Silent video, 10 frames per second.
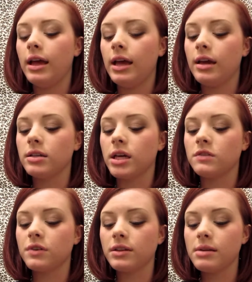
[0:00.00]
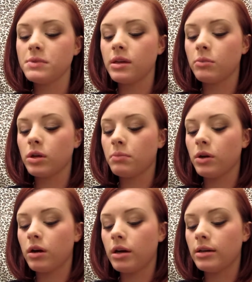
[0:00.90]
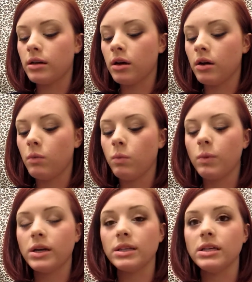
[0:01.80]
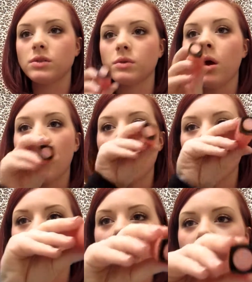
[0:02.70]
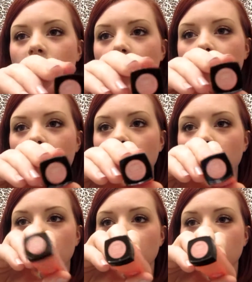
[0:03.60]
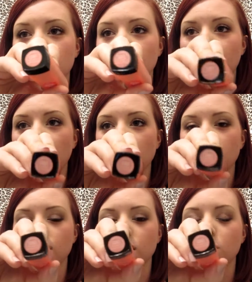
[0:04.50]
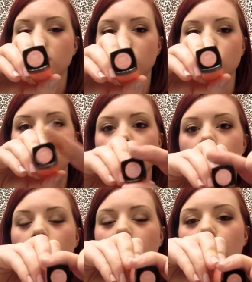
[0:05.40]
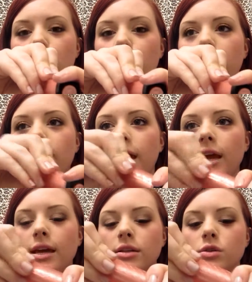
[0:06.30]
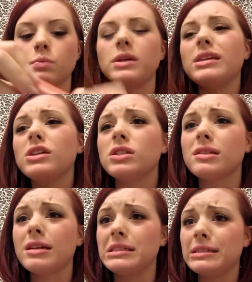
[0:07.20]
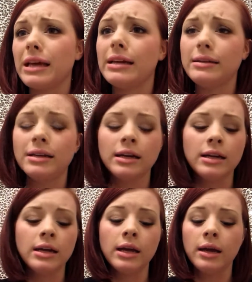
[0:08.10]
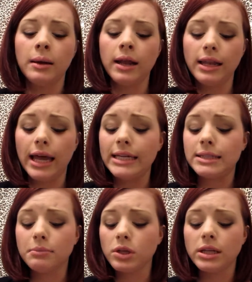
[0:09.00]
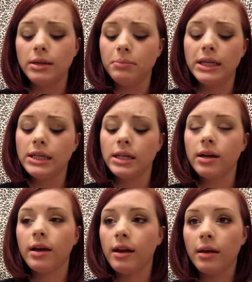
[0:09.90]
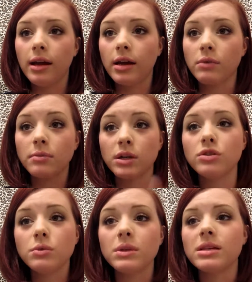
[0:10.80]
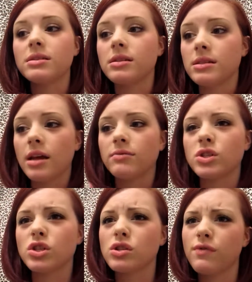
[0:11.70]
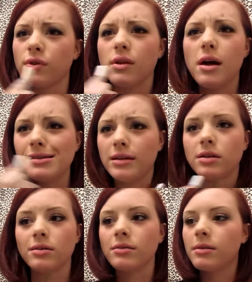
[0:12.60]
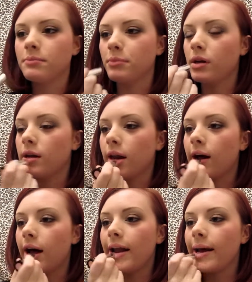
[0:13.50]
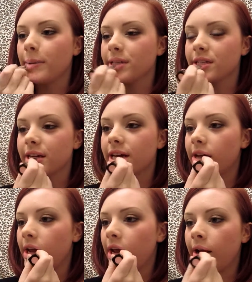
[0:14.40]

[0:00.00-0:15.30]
And as for lips, I'm going to put on one of these Revlon Color Burst Lip Butters, and this one's in Strawberry Shortcake. It's a really just nice, light milky pink. And what I'm going to do with this, instead of just full on, you know, putting it on, I'm just going to